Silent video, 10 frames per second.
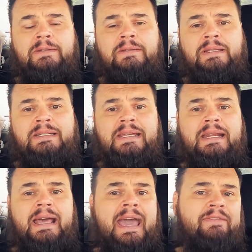
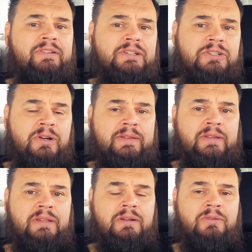10.5-inch screen
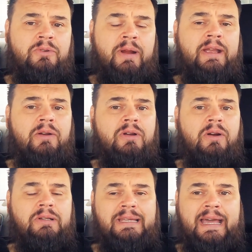that the Durango
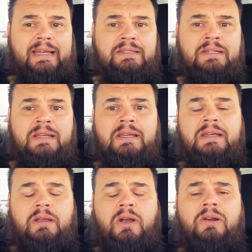currently has.
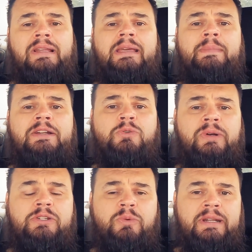Currently in my
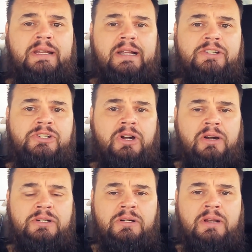2020 Dodge
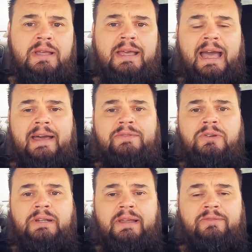Charger, I have
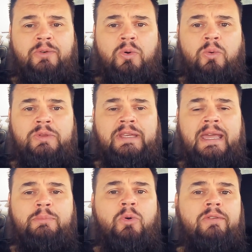UConnect 4 with the
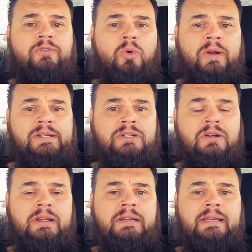8.4-inch
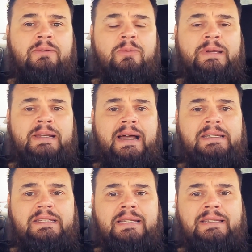screen, and it would be
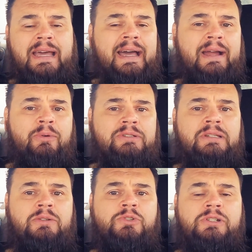nice to get that high
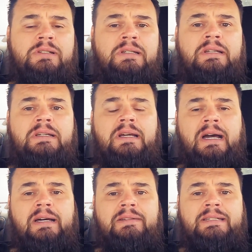resolution
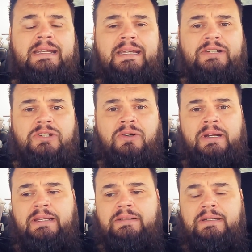10-inch
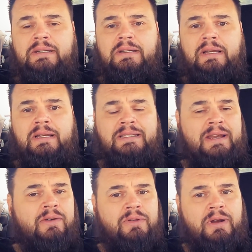screen, because I
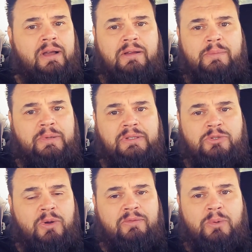know they're not going to put the
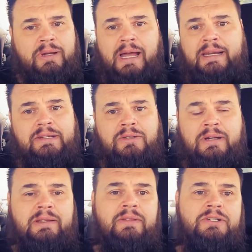12.9-inch
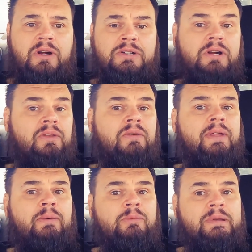screen in the Charger, although
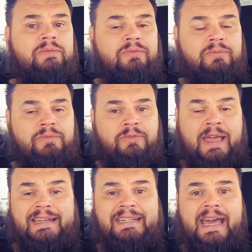that would be
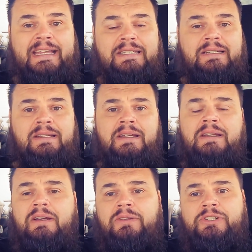fantastic.
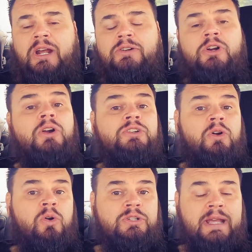A Charger
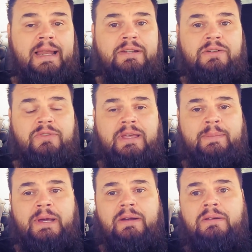or Challenger for
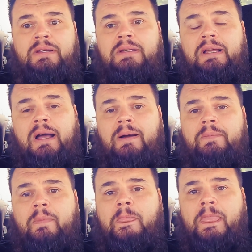that matter.
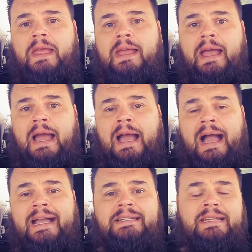
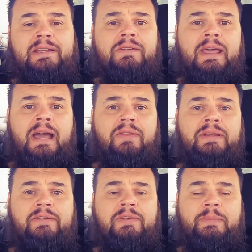I can tell you now
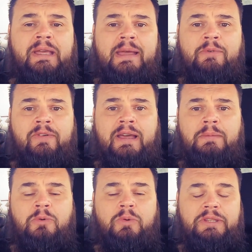that if it became
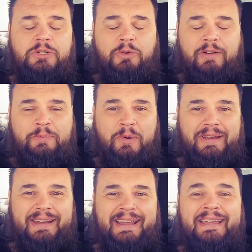available with the
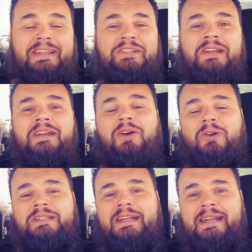12.9-inch
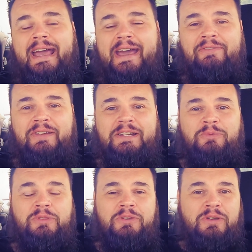or
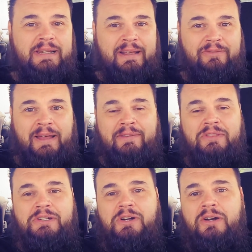10.5-inch with UConnect 5
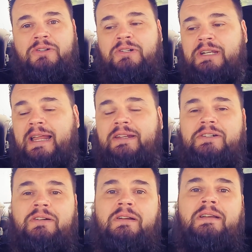in the Charger or
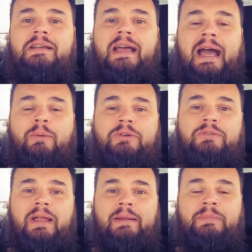Challenger, I
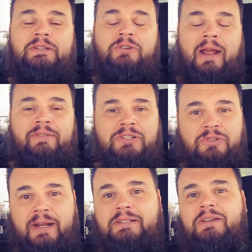would be driving
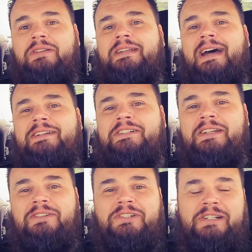straight to the Dodge
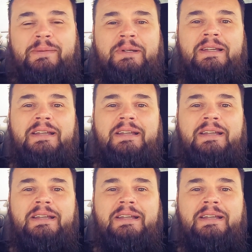dealership